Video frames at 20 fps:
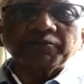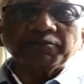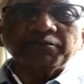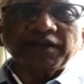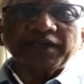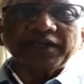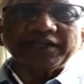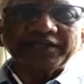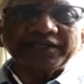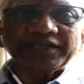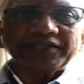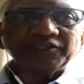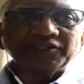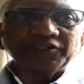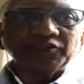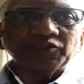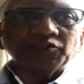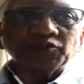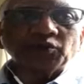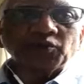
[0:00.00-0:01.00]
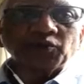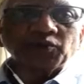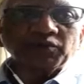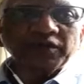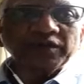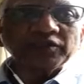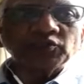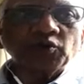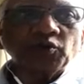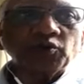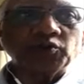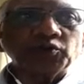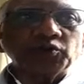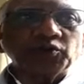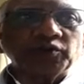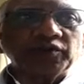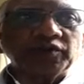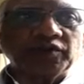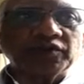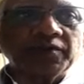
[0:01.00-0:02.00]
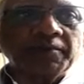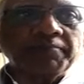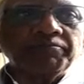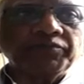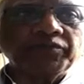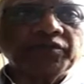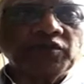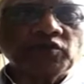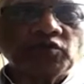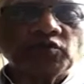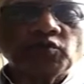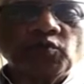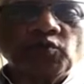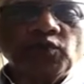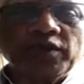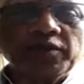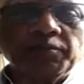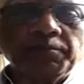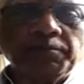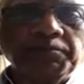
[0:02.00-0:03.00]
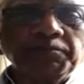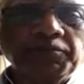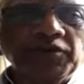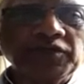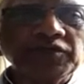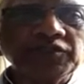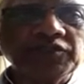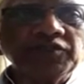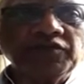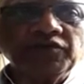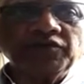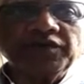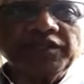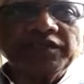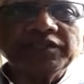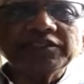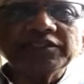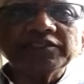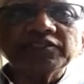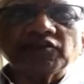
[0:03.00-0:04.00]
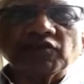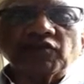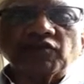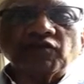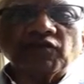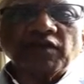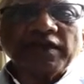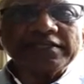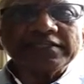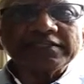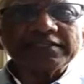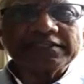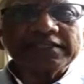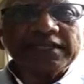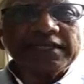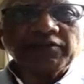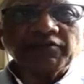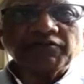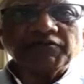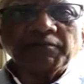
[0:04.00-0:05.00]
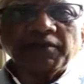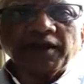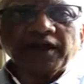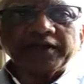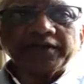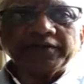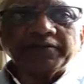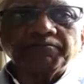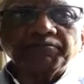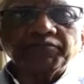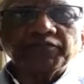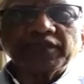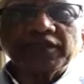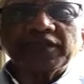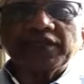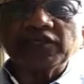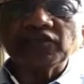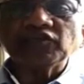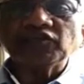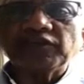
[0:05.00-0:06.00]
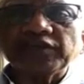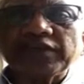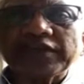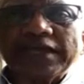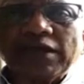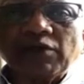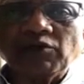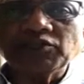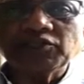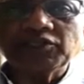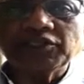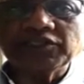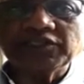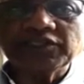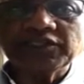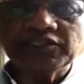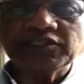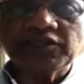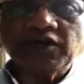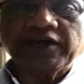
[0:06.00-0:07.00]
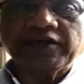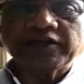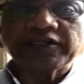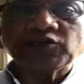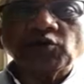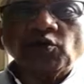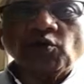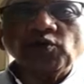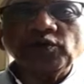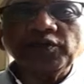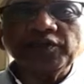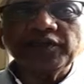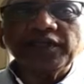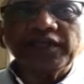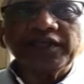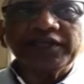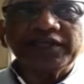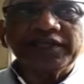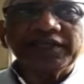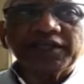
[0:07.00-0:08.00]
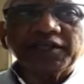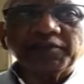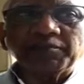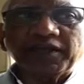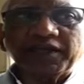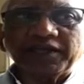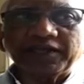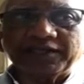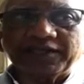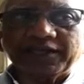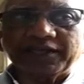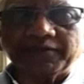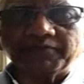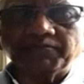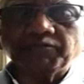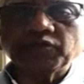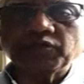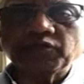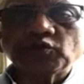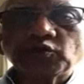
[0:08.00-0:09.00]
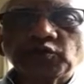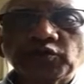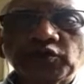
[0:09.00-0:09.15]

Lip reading: meditation. So let's go through this. Mm-hmm. So when a person reaches the right state of mind, he has renounced his desires, only then he can meditate. So